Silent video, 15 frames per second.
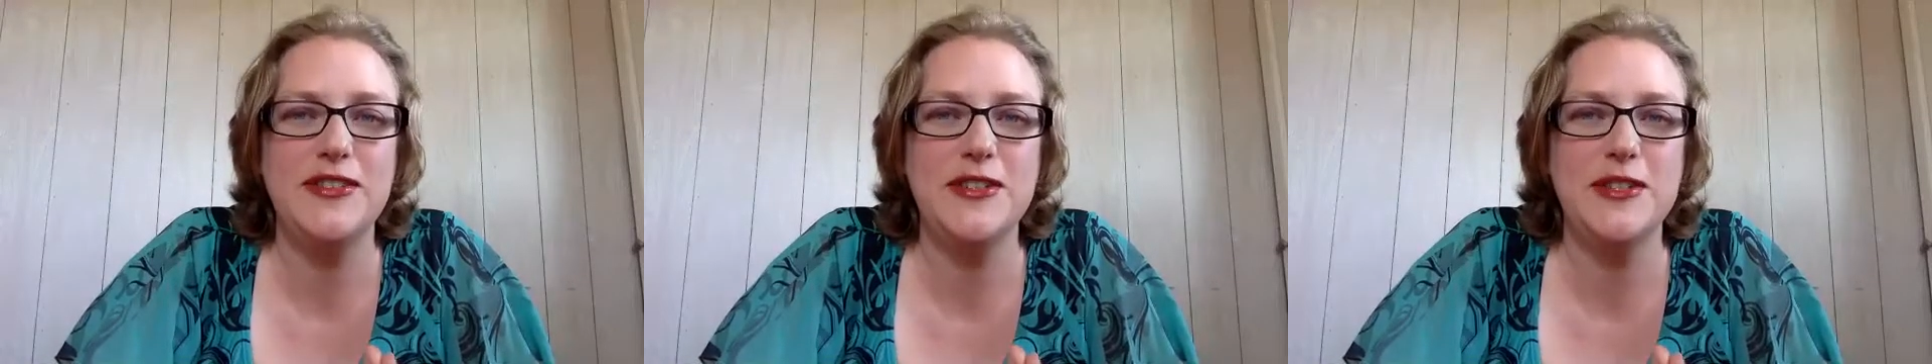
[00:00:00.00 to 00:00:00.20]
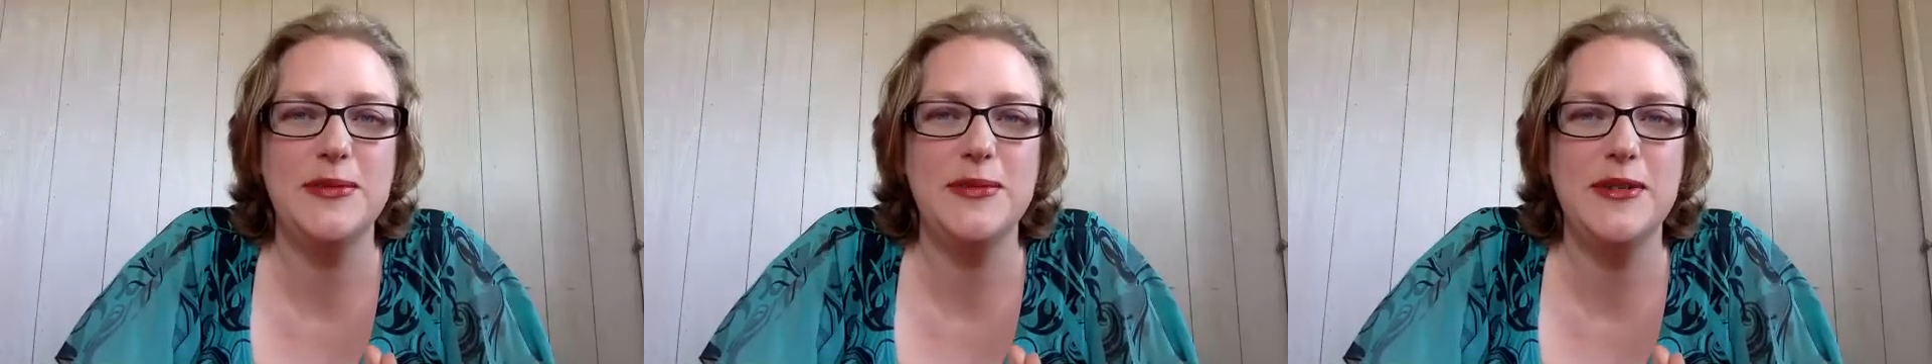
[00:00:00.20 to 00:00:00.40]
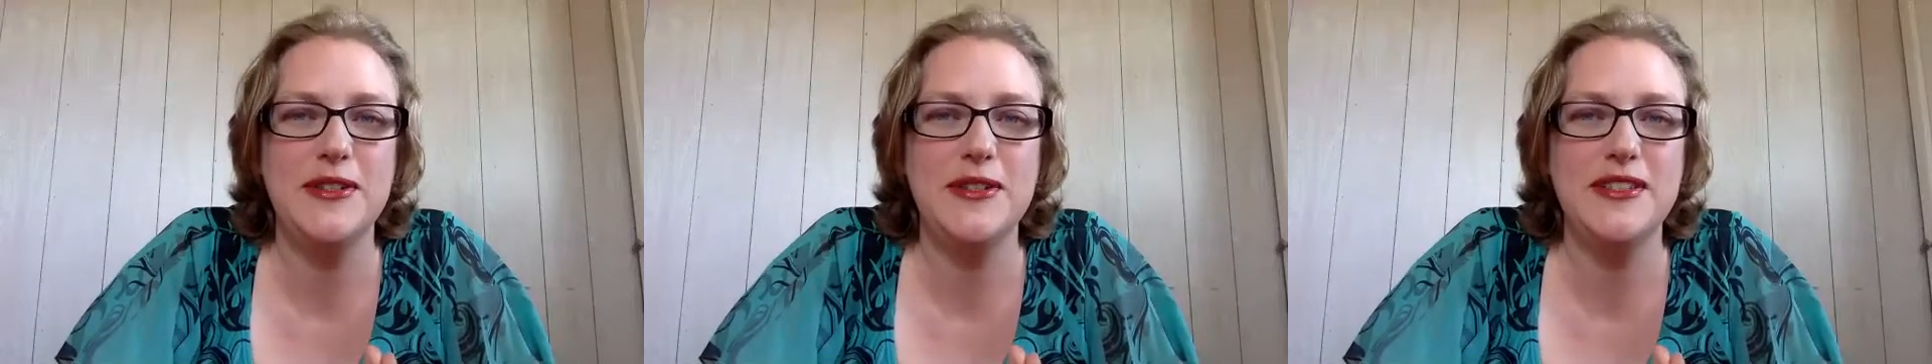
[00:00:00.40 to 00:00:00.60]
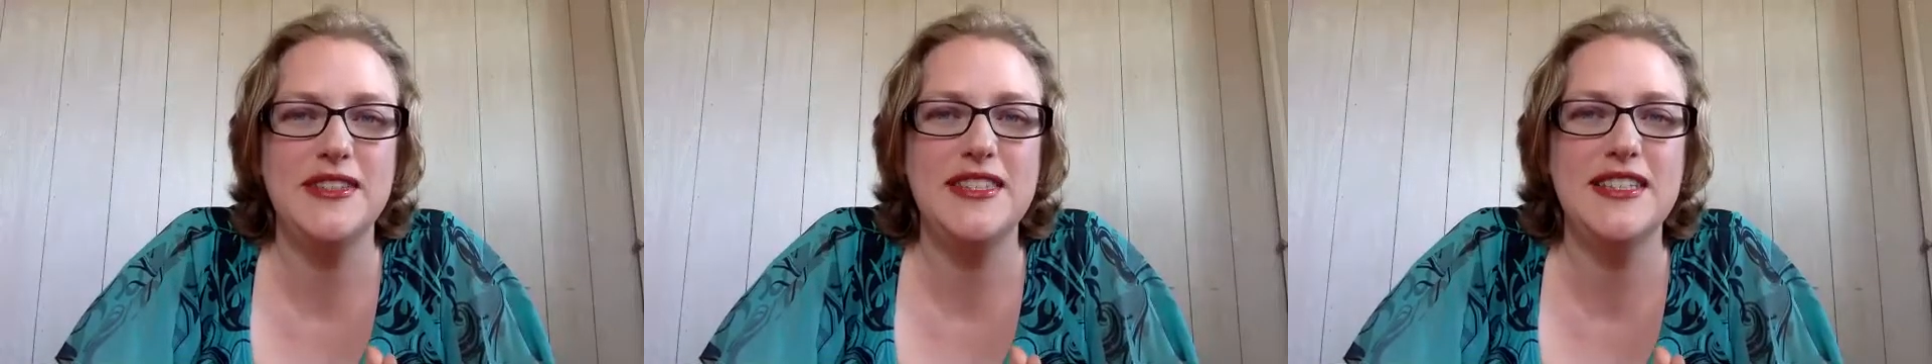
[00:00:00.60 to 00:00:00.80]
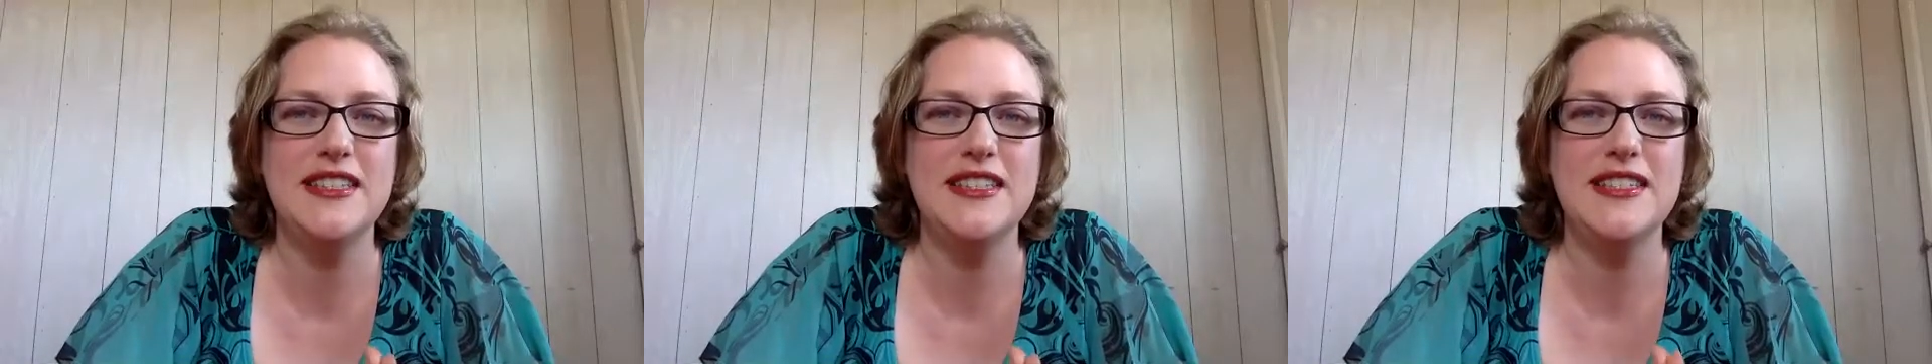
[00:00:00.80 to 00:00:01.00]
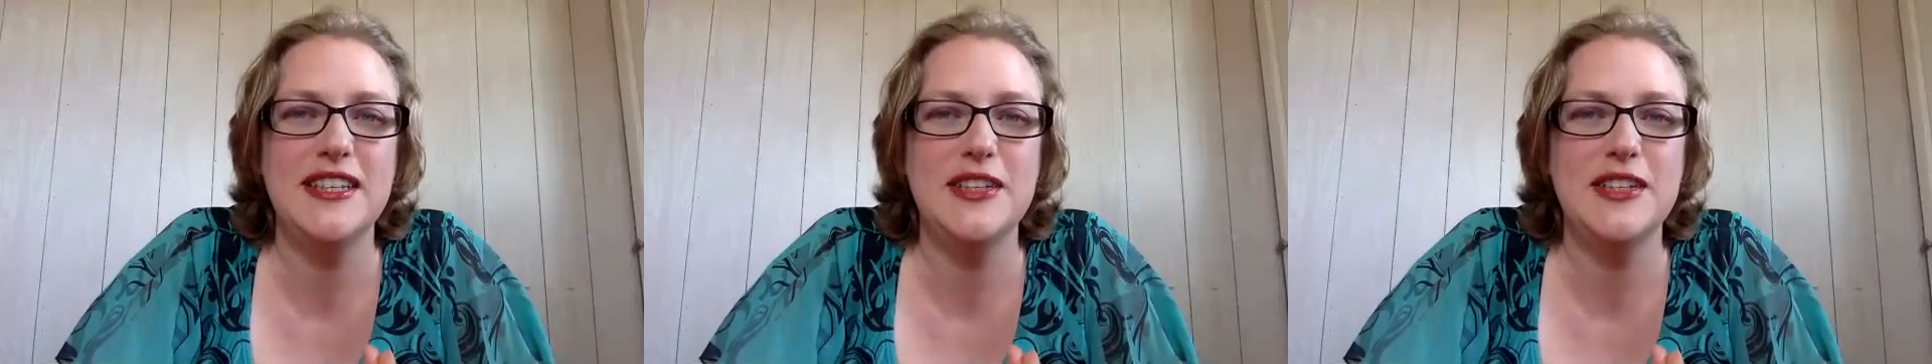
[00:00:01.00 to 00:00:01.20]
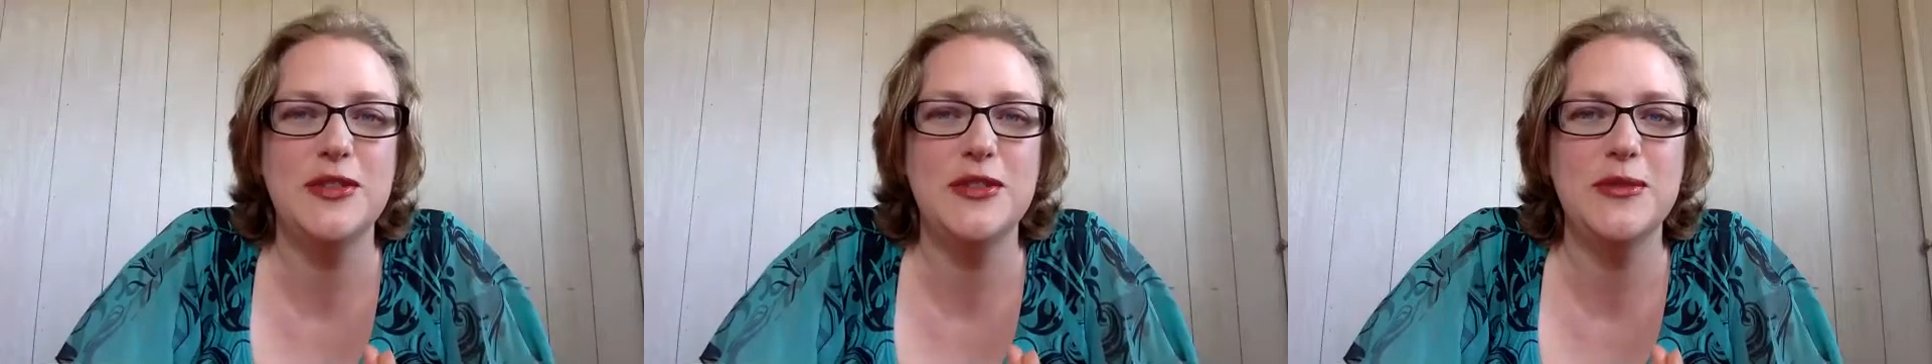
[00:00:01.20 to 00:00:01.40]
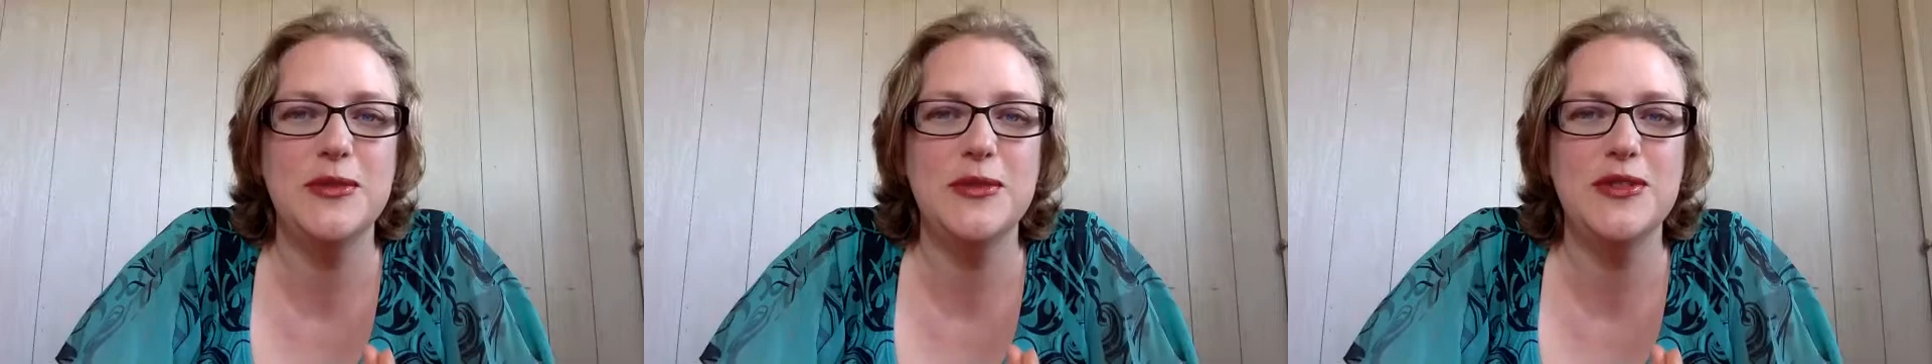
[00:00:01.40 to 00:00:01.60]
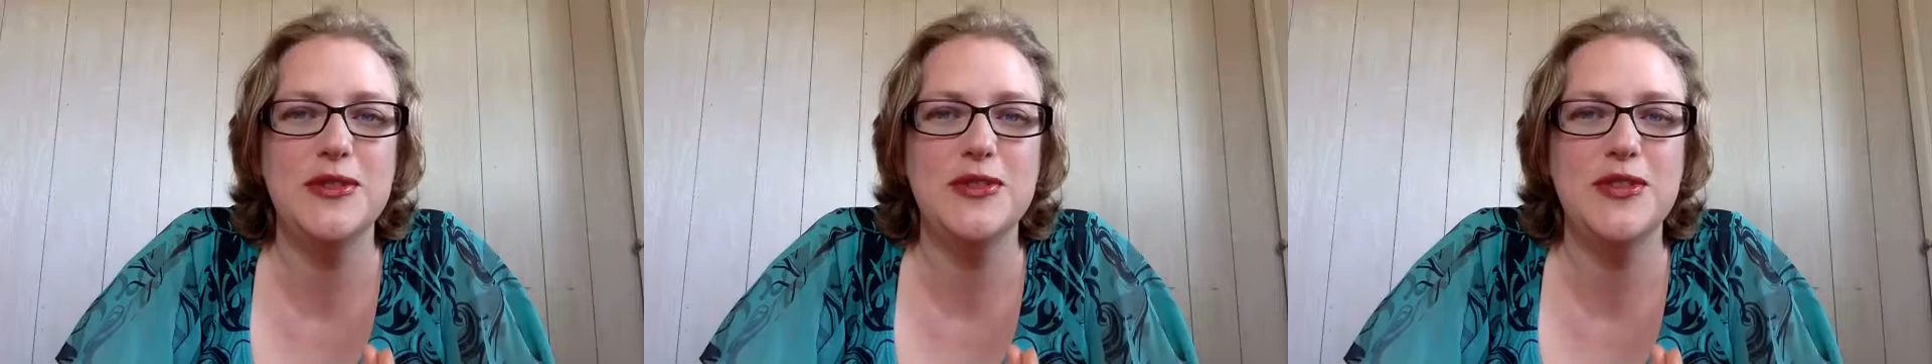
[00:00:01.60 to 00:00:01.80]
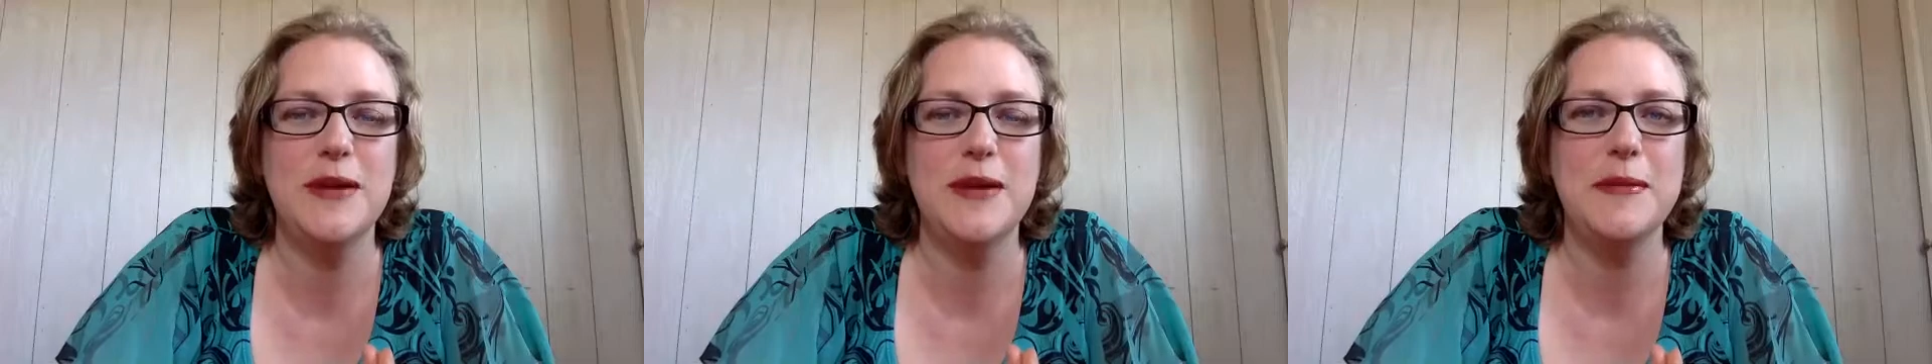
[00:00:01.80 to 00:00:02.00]
experiencing sexual abuse and
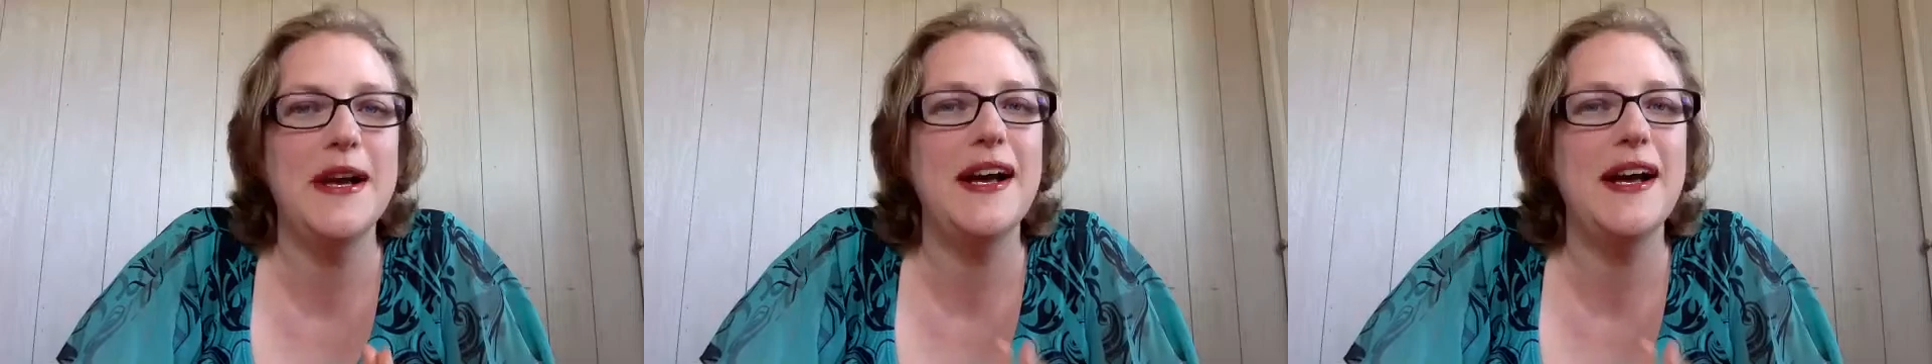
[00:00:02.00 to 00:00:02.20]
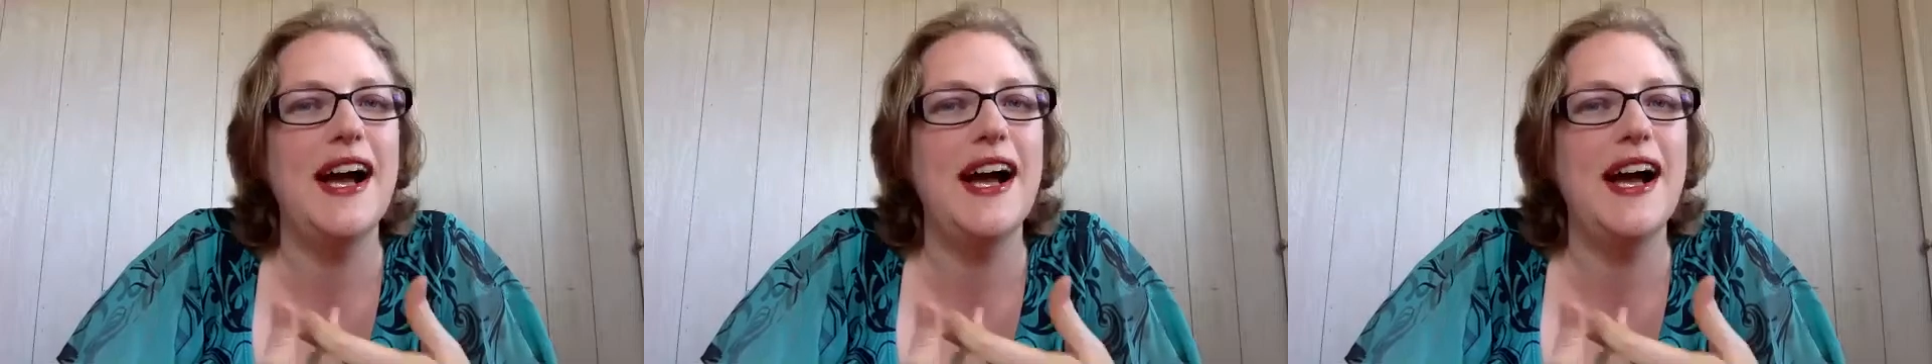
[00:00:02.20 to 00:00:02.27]
trauma.